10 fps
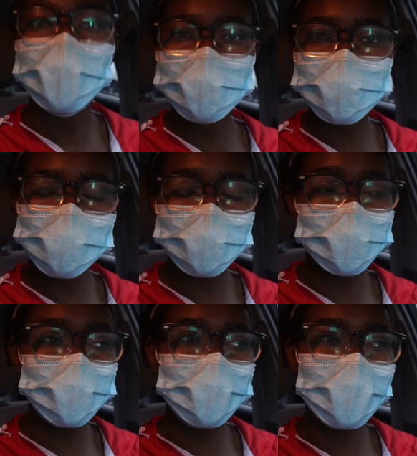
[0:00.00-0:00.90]
Also,
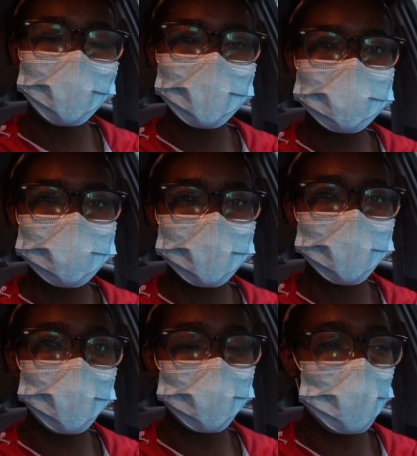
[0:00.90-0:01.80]
you know how I said
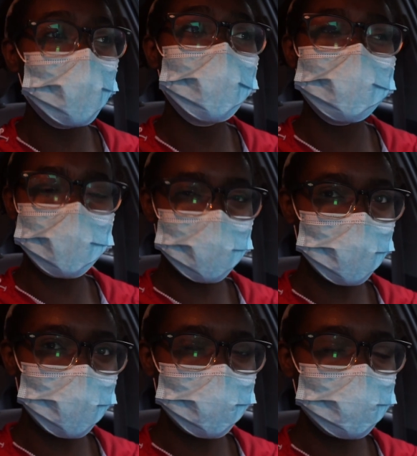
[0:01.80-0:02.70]
that the road was
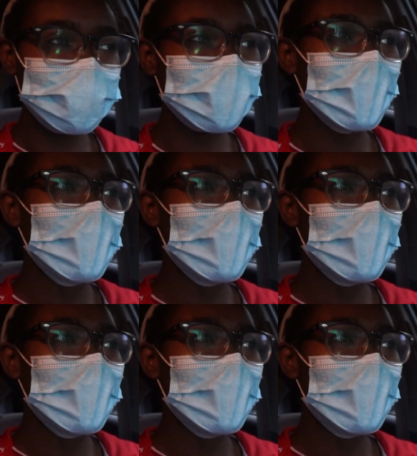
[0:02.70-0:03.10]
closed?